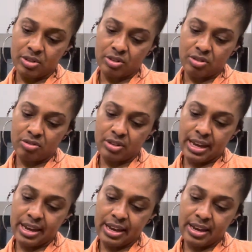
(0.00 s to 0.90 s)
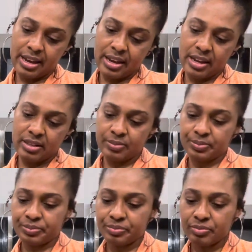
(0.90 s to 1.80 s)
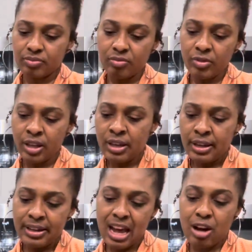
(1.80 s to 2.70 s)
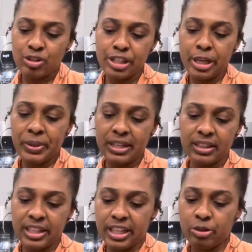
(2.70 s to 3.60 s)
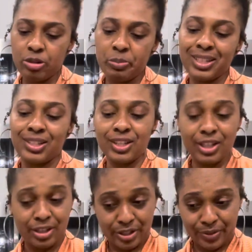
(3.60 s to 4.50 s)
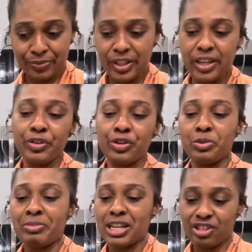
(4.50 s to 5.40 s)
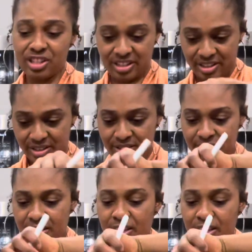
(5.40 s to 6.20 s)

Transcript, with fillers: do that. Now, typically it would be good if you could measure this